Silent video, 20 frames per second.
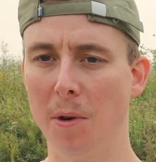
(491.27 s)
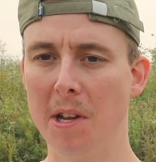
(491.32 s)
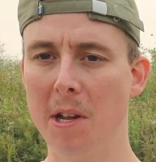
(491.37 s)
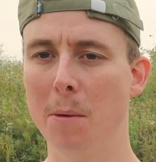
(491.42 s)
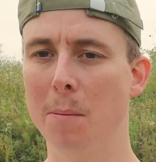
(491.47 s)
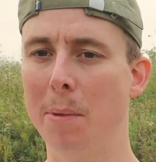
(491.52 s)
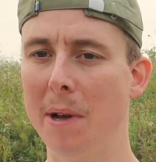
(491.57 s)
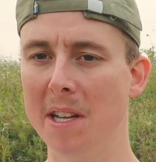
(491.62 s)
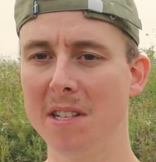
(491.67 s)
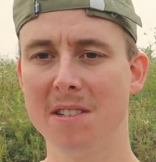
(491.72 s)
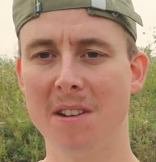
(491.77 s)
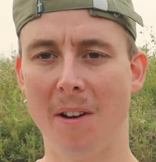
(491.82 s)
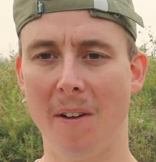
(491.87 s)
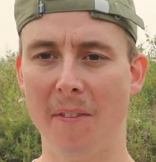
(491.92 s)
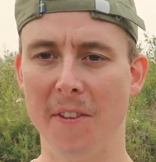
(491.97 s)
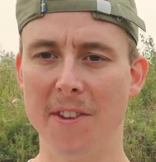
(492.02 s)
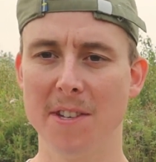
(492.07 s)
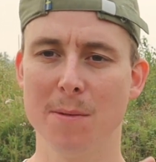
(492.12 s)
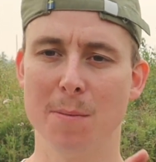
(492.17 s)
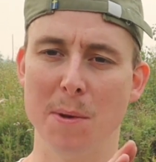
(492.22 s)
you based
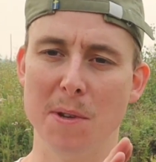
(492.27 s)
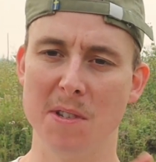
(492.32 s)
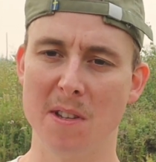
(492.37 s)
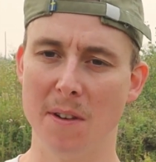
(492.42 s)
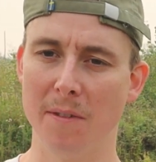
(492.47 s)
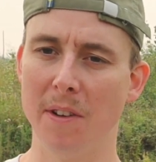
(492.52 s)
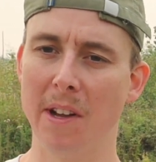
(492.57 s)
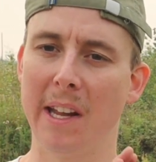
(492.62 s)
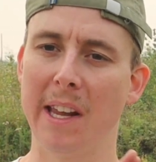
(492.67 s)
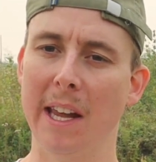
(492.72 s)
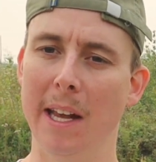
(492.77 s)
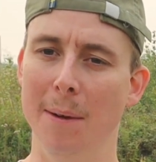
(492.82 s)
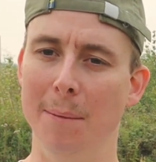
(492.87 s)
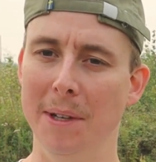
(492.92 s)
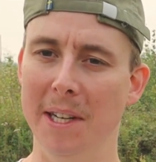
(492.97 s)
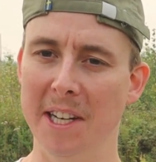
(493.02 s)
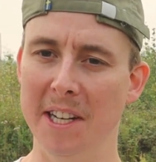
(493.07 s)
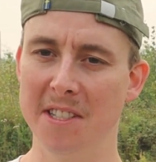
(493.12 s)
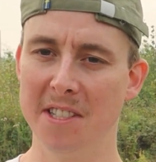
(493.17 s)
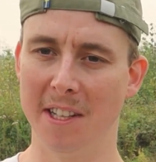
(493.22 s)
on the specific
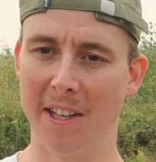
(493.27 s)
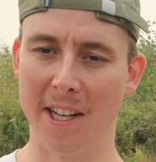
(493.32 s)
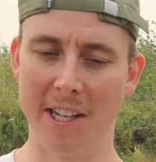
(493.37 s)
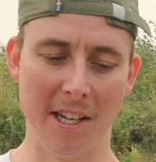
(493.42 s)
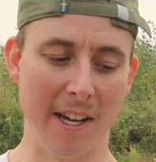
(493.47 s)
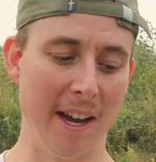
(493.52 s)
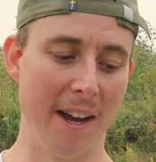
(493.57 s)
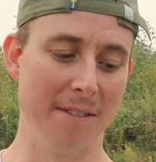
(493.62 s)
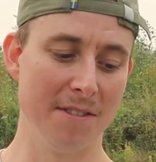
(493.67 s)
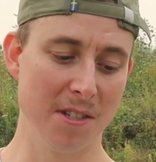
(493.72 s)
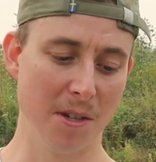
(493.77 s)
ammunition that you have.